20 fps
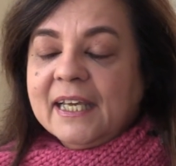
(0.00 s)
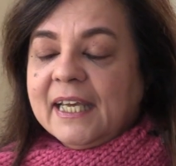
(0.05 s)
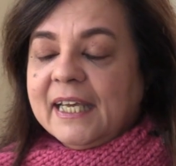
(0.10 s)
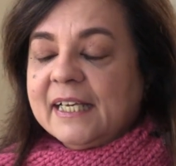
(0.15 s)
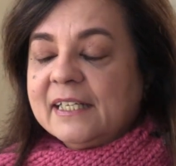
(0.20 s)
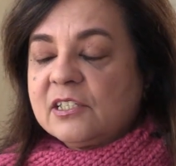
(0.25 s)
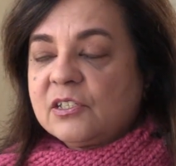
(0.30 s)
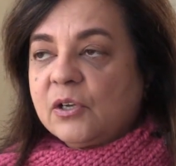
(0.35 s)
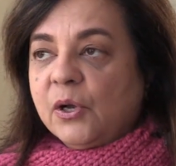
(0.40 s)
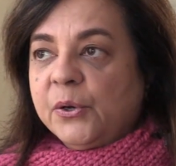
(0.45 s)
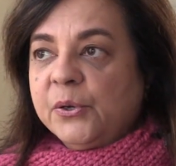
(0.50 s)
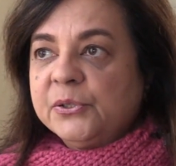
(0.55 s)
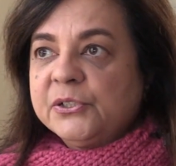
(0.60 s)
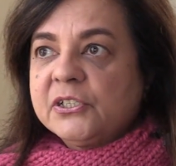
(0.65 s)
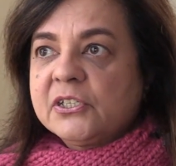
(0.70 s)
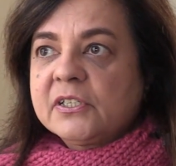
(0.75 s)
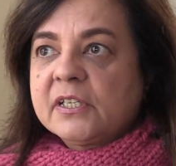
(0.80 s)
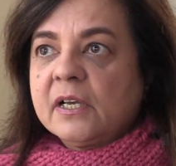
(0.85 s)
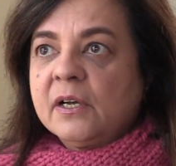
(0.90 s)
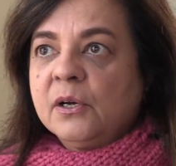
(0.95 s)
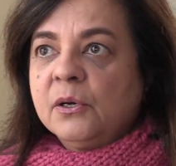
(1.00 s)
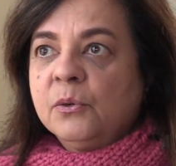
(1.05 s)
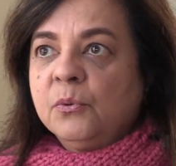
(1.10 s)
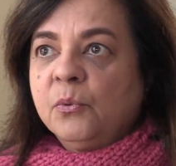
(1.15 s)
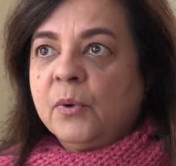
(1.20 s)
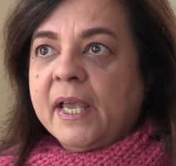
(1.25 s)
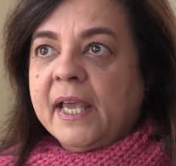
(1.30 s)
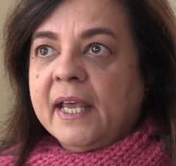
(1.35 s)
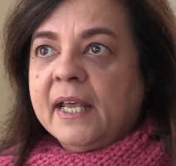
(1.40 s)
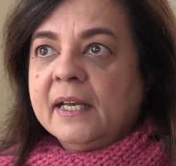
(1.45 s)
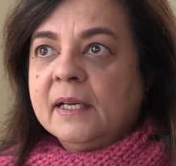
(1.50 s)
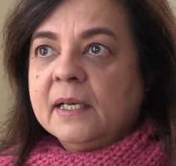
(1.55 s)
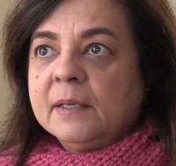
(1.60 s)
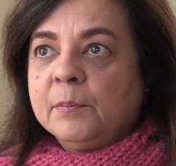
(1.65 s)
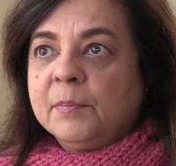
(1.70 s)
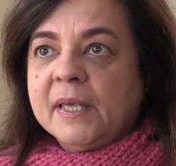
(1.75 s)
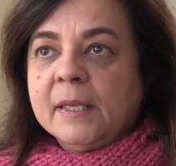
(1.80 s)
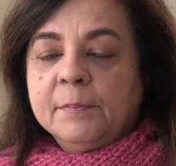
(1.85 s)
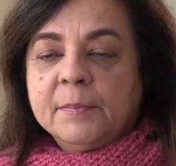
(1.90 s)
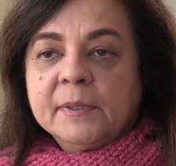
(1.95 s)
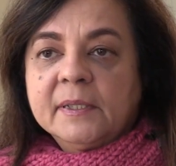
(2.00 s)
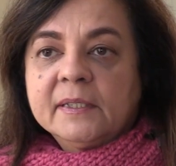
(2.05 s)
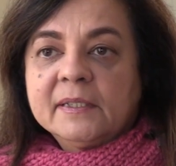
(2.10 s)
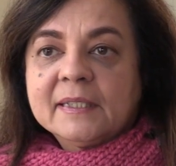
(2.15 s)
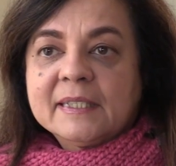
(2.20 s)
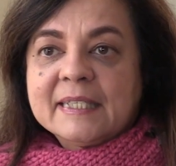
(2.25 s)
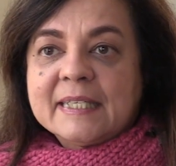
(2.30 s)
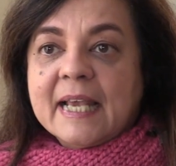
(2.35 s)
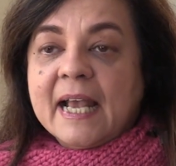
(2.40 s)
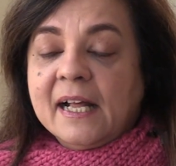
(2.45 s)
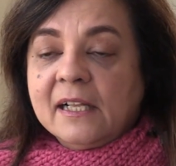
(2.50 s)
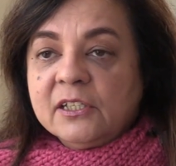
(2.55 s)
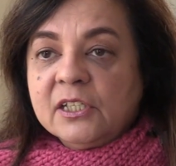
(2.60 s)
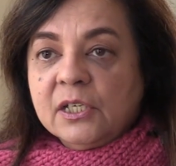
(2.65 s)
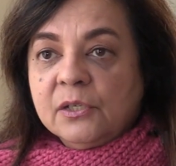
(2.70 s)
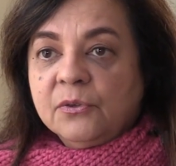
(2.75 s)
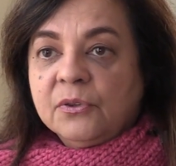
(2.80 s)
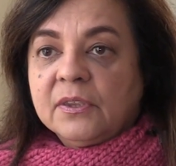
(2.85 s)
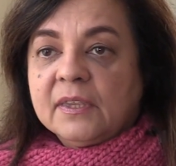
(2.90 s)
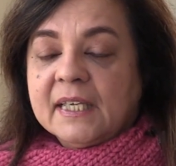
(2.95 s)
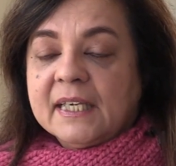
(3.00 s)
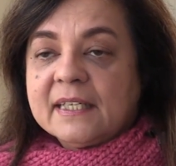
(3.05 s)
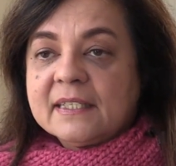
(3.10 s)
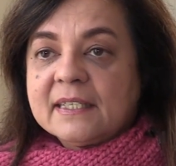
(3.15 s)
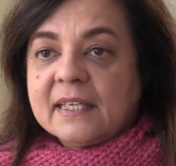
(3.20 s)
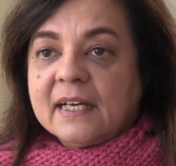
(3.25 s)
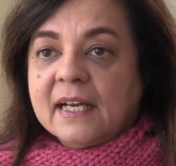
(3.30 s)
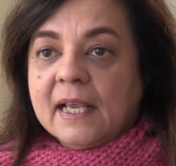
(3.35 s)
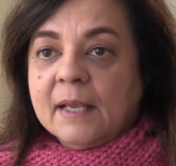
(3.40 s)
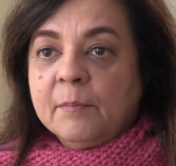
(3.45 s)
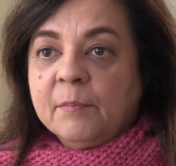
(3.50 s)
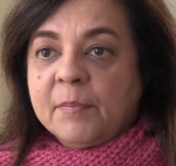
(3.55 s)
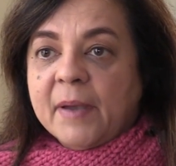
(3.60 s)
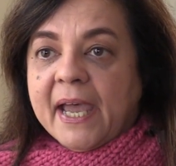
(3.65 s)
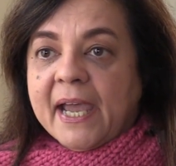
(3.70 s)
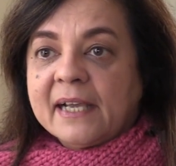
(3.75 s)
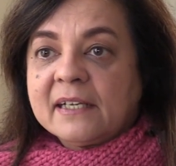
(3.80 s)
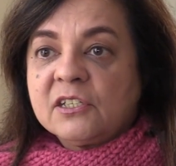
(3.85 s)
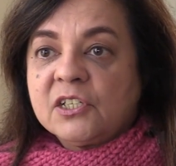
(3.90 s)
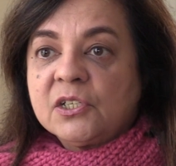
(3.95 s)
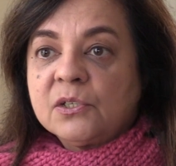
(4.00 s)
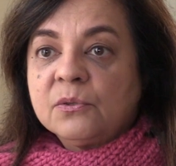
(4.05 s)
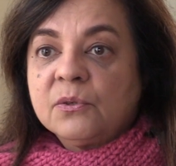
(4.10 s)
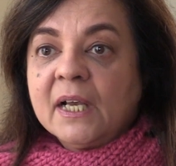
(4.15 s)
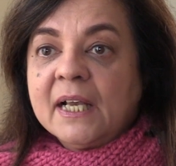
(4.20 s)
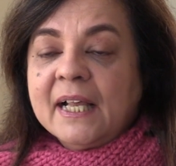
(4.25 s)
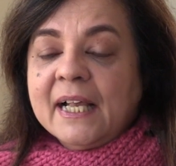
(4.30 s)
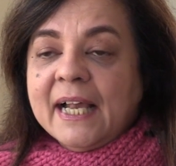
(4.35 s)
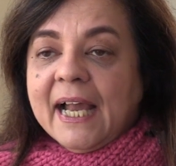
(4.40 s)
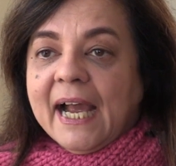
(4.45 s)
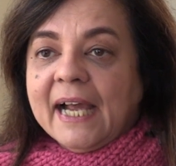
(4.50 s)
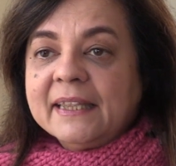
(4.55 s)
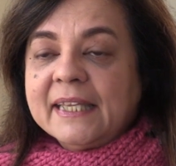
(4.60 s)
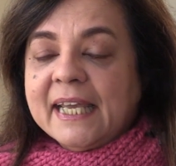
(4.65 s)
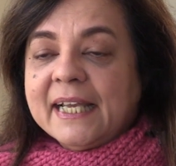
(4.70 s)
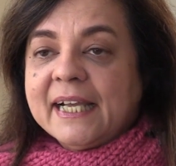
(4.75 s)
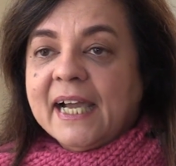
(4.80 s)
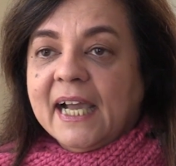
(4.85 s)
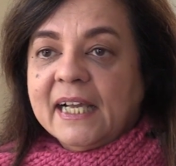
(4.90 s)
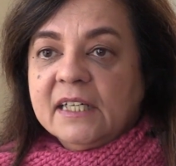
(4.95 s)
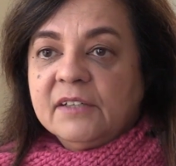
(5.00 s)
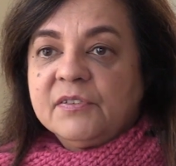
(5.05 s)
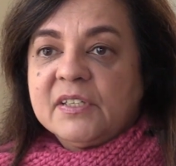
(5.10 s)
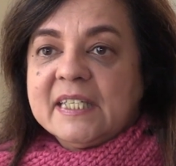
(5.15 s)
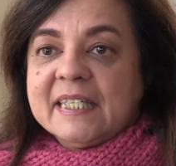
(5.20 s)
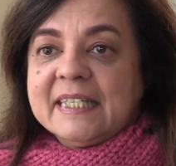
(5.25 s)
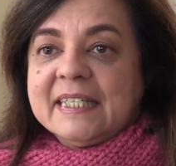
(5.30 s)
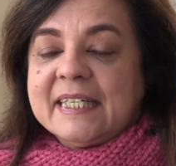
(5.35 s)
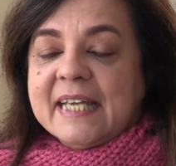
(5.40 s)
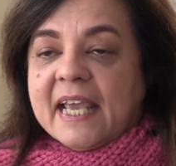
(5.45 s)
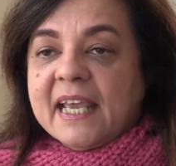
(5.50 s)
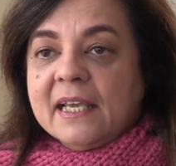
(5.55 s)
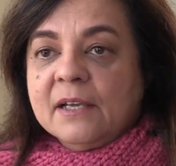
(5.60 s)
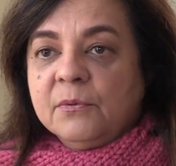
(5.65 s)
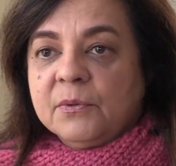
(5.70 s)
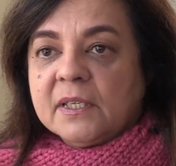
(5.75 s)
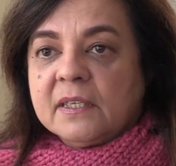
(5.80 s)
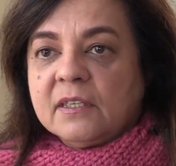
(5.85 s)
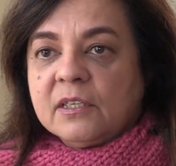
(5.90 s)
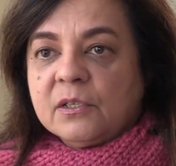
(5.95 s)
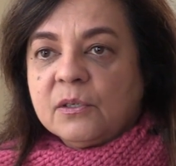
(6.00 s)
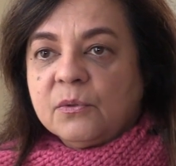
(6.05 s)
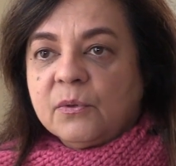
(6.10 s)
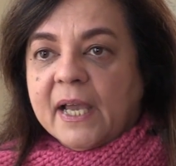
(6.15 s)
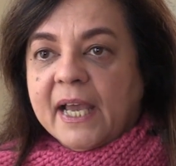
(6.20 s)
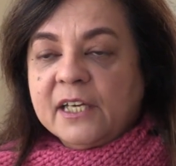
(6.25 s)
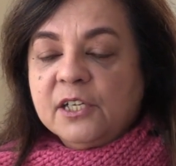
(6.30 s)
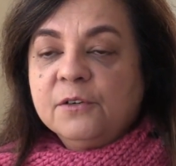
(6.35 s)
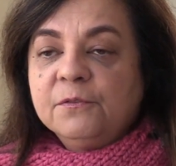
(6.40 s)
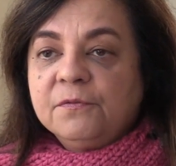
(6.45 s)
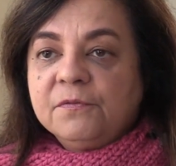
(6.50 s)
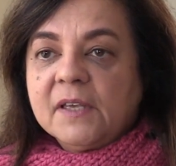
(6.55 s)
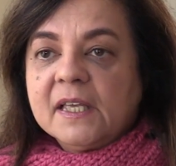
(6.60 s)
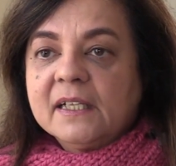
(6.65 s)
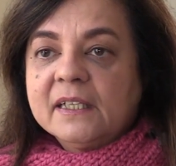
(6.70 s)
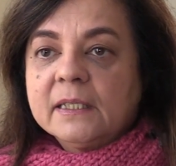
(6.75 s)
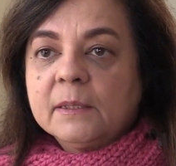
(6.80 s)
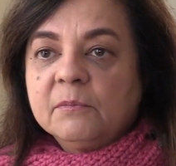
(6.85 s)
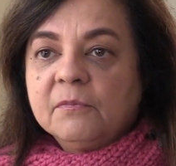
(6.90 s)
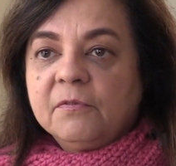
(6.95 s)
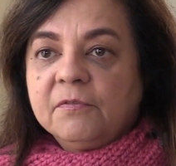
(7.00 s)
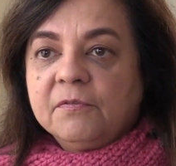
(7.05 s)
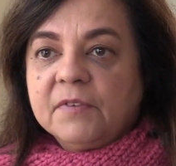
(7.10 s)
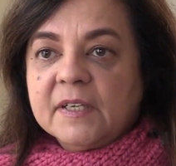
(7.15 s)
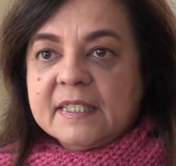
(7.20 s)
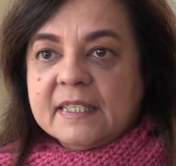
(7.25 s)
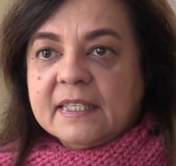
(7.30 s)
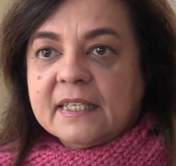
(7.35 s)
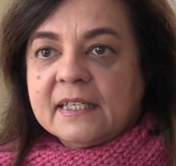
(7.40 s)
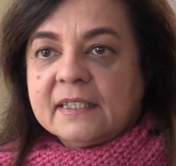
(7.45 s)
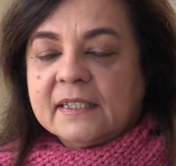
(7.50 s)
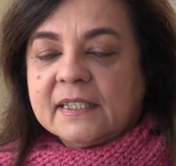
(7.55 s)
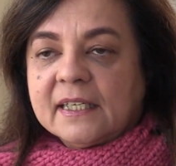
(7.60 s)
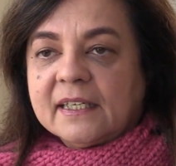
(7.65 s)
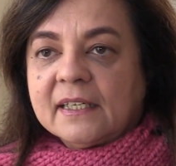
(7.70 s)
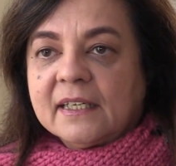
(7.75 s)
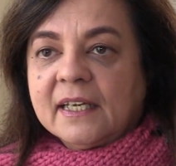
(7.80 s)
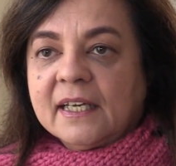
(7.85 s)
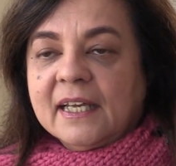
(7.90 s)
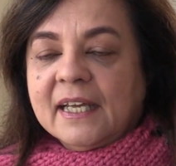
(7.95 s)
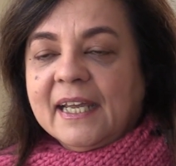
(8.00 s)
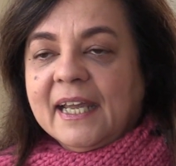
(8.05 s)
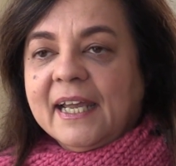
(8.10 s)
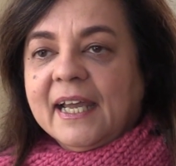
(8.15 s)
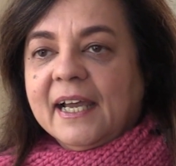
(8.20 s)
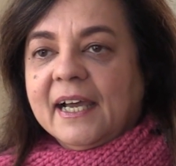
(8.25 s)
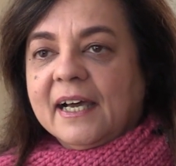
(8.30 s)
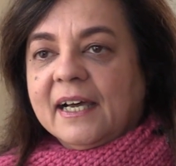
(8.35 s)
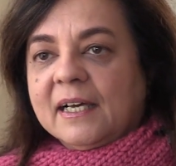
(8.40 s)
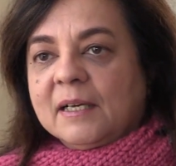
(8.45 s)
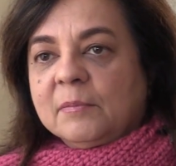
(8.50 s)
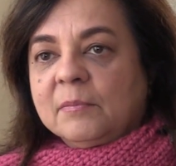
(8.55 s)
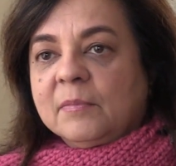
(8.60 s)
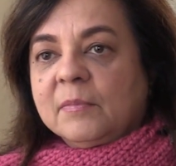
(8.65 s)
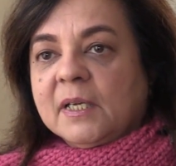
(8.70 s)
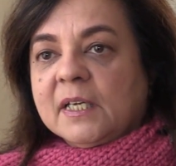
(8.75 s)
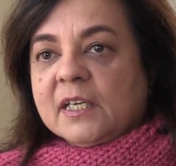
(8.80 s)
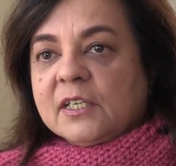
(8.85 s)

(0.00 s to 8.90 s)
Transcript: It's also when people tell you things that impact you and they kind of stay with you and you feel them physically. Um,